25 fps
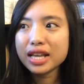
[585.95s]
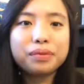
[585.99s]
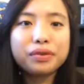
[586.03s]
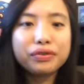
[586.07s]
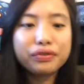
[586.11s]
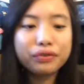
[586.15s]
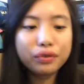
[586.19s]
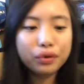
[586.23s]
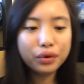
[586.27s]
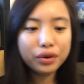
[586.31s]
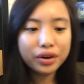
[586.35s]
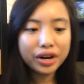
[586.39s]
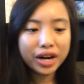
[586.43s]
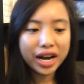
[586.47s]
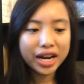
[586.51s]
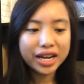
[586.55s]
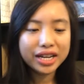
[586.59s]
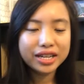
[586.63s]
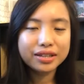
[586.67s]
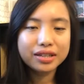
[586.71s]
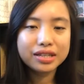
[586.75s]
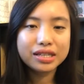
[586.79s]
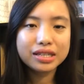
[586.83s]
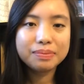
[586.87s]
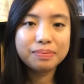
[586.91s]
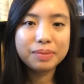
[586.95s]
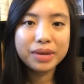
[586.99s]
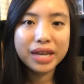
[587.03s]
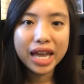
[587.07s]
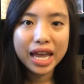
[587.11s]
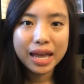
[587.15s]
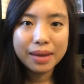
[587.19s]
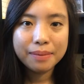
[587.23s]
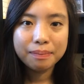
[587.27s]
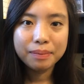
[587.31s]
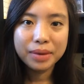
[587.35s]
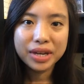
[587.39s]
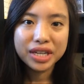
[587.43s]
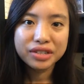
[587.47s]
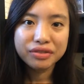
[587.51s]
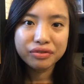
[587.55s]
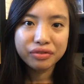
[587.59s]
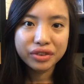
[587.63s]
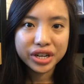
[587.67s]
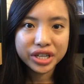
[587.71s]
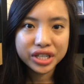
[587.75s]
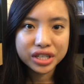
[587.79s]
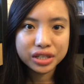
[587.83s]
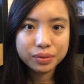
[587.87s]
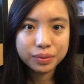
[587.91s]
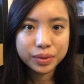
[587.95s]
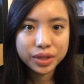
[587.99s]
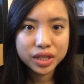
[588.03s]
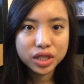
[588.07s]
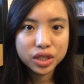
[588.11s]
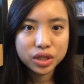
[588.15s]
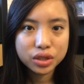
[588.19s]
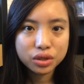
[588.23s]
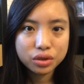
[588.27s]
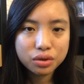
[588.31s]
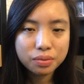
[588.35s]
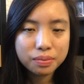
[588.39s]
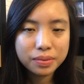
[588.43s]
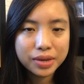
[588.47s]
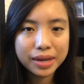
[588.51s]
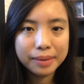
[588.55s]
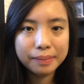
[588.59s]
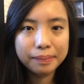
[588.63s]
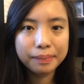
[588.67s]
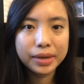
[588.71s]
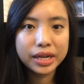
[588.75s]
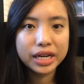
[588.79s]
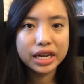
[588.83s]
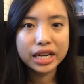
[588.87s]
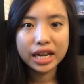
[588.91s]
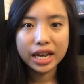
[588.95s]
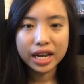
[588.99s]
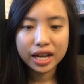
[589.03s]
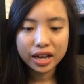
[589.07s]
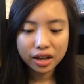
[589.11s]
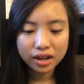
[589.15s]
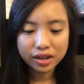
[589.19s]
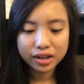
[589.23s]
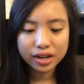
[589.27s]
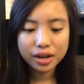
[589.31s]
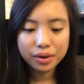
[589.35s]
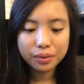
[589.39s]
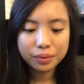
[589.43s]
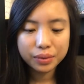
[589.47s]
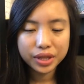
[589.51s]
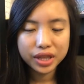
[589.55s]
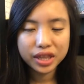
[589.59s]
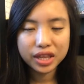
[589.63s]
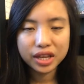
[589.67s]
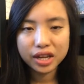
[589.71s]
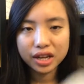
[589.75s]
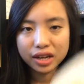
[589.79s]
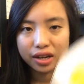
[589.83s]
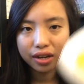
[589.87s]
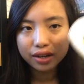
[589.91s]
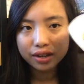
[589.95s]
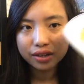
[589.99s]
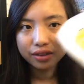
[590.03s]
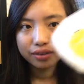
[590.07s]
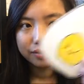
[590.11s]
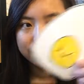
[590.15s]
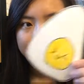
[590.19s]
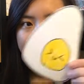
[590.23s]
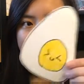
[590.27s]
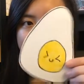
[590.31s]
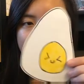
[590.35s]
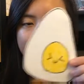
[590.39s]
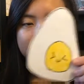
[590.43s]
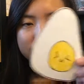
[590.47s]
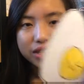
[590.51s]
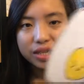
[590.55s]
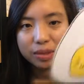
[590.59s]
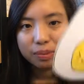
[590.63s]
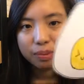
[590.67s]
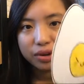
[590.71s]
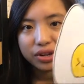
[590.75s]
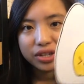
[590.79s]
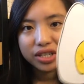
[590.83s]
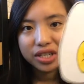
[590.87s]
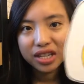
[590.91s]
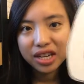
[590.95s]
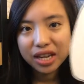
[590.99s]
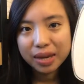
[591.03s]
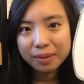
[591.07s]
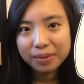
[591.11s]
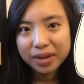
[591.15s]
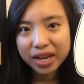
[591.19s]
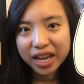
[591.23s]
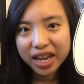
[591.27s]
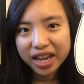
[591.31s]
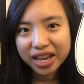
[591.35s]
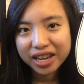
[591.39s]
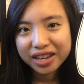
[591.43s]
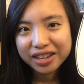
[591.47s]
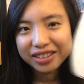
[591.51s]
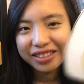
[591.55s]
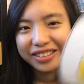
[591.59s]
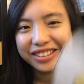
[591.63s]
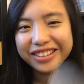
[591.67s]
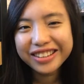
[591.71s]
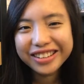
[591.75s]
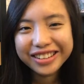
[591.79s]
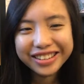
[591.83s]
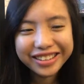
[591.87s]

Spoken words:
Before I became best friends with Snoopy and Bunny, I hung out with this person named Egg.